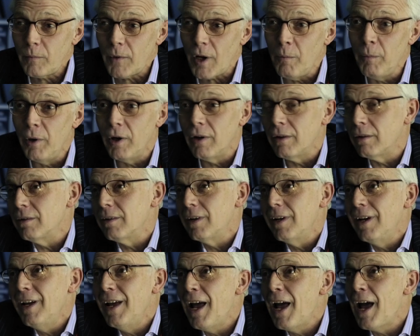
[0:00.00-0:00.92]
But
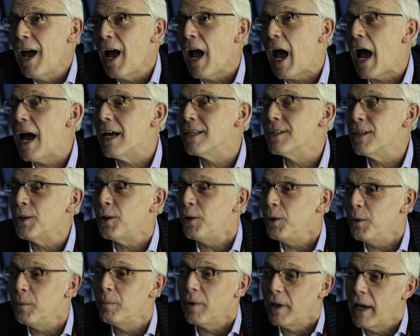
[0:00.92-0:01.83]
as a
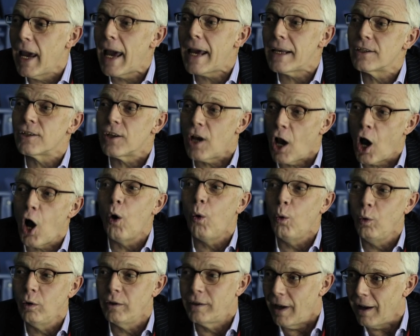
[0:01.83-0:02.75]
club gets
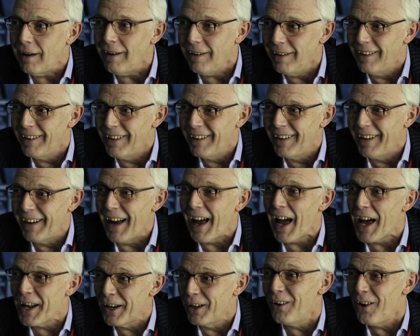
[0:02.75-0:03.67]
older
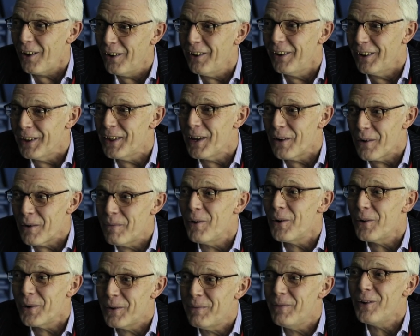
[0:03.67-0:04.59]
and longer, there are
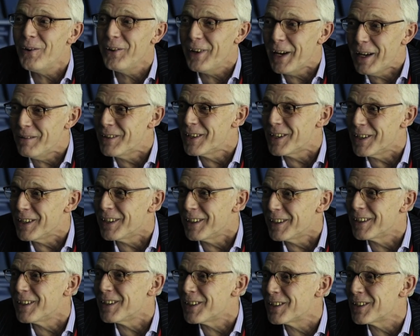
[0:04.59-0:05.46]
more and more names to